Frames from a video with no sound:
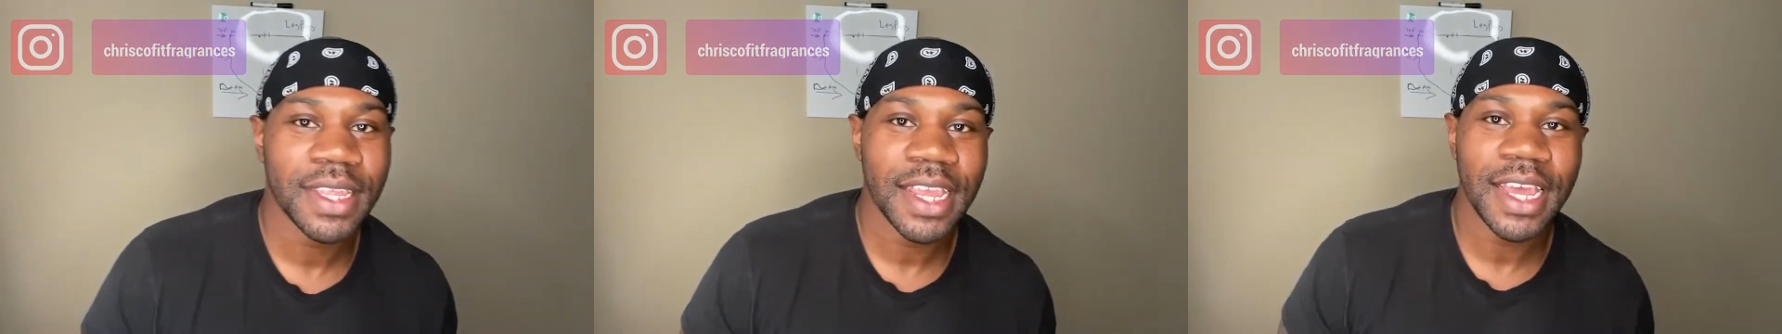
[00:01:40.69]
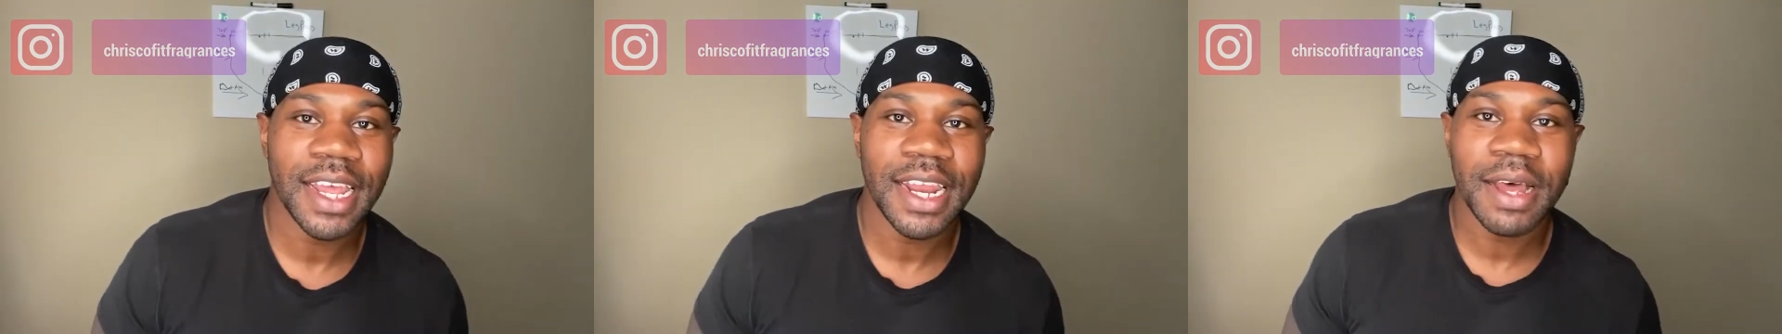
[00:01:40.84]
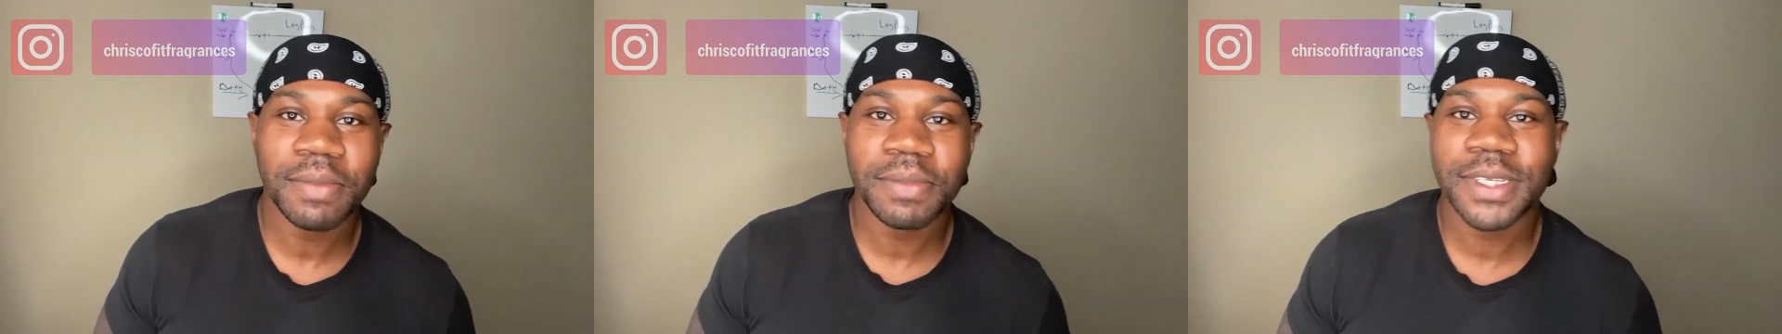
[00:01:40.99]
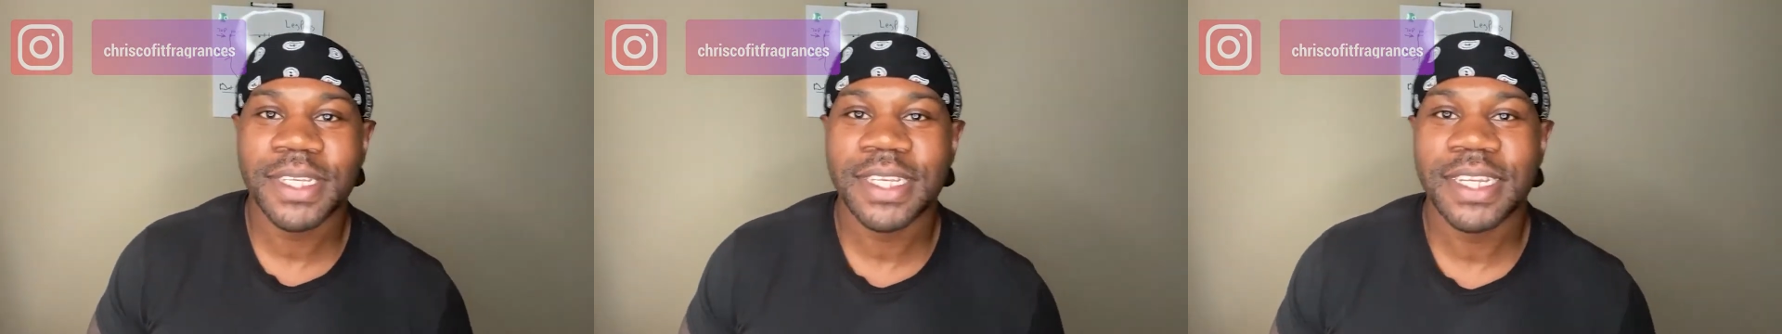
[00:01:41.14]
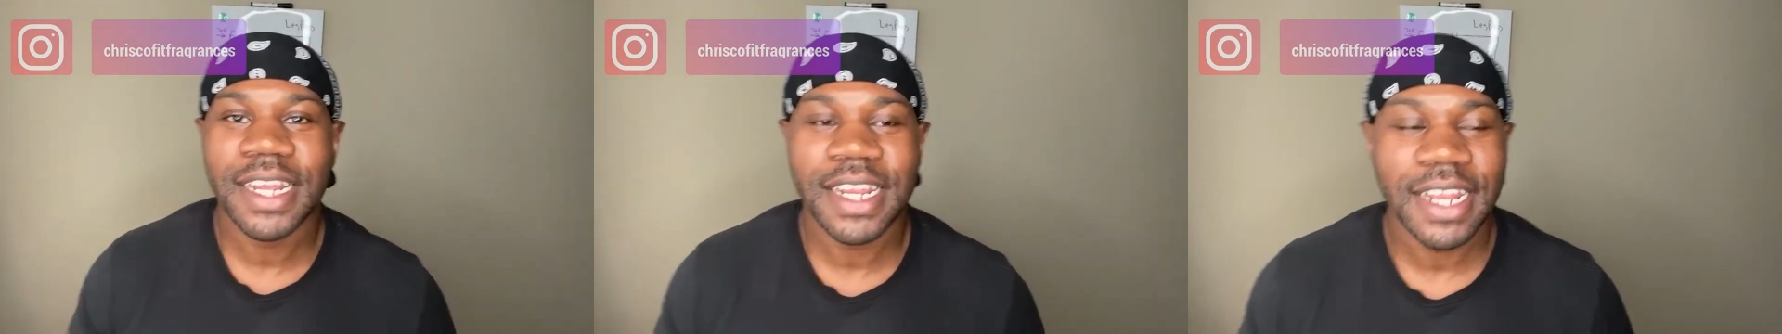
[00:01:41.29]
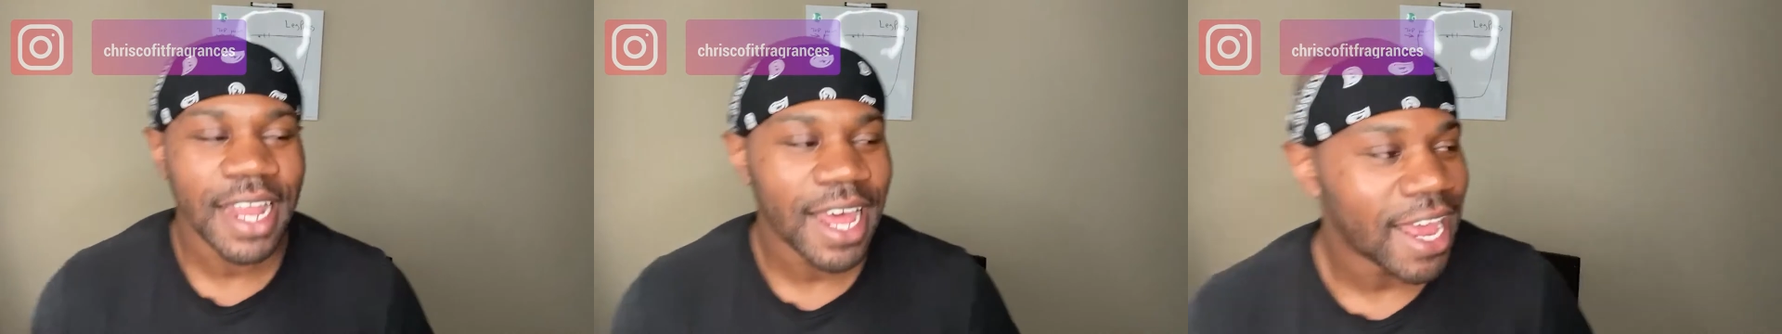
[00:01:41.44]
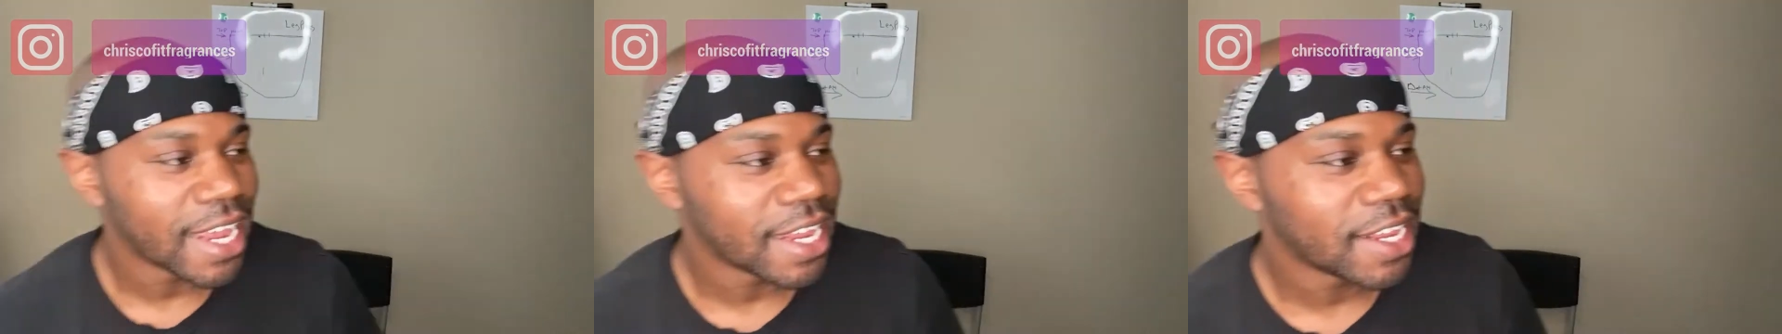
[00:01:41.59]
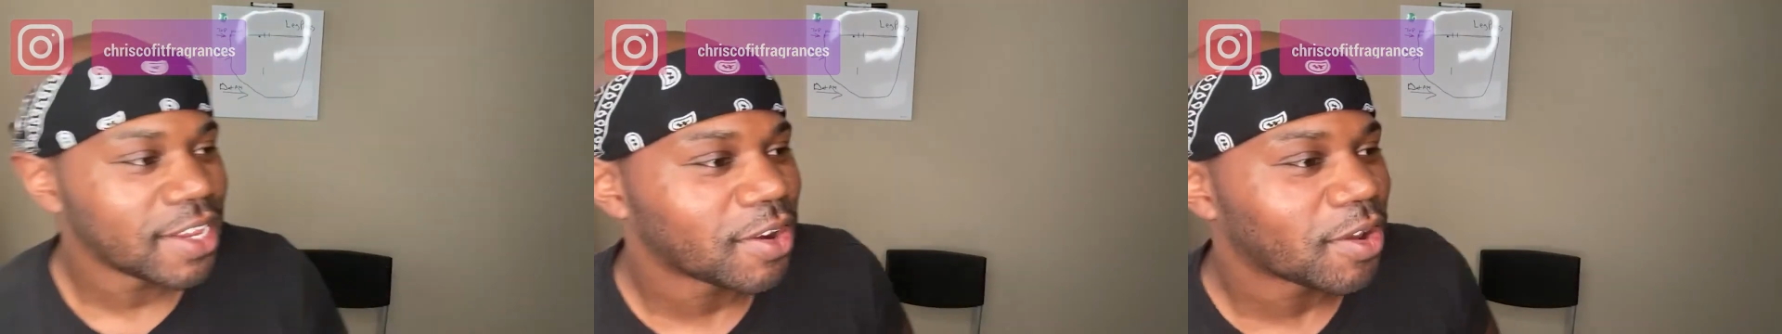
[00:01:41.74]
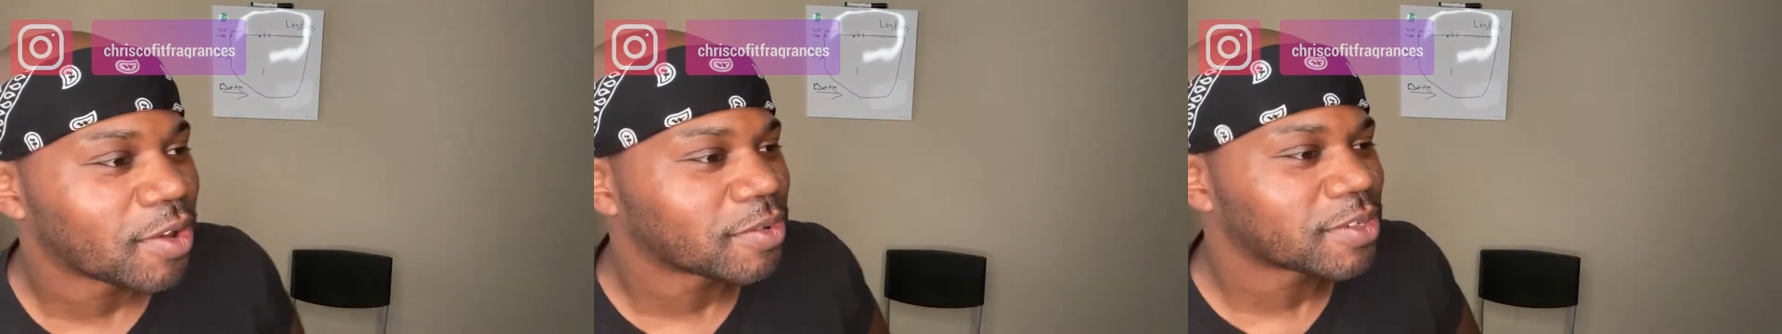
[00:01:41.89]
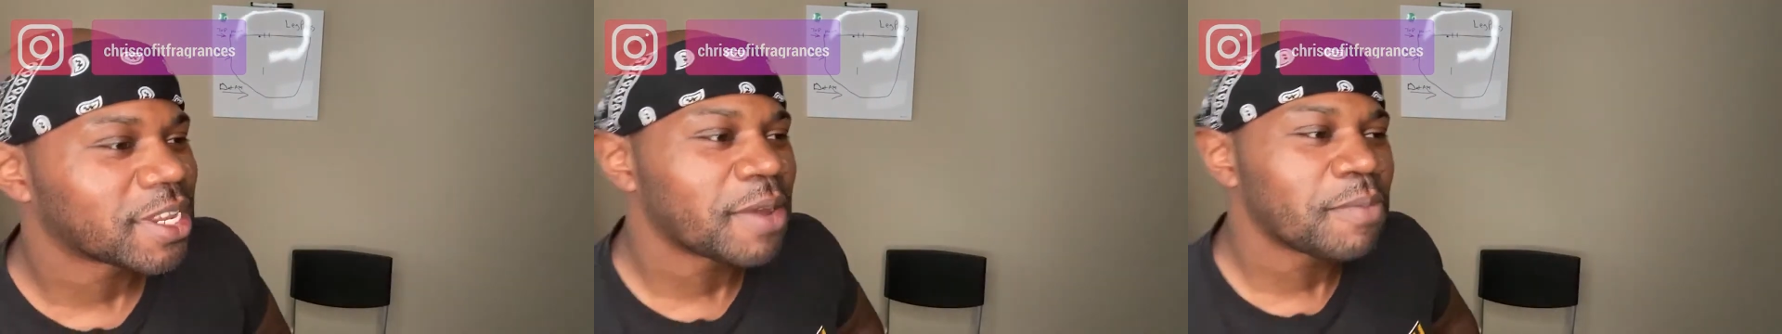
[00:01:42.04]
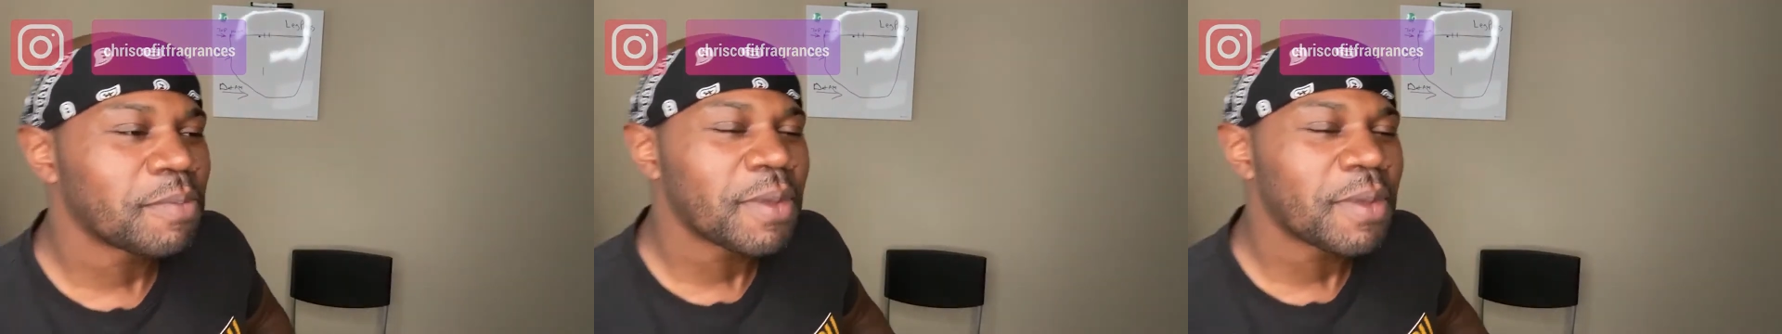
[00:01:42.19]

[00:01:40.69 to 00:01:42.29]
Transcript: And I'm sitting there like, you know I'm saying?